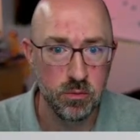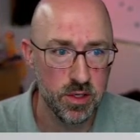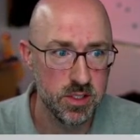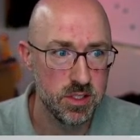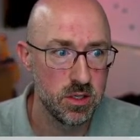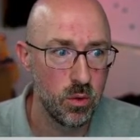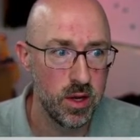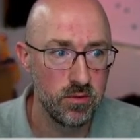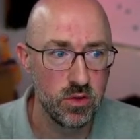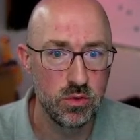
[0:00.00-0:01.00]
because it's an
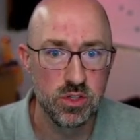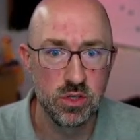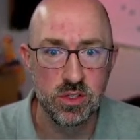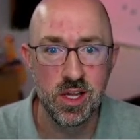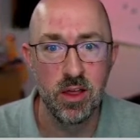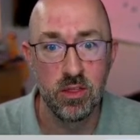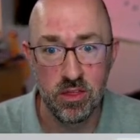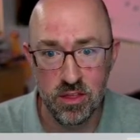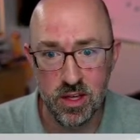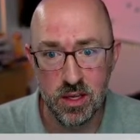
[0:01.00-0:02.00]
array of users,
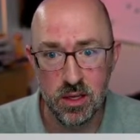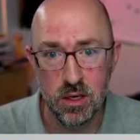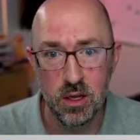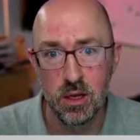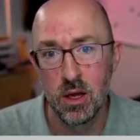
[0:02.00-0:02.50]
and then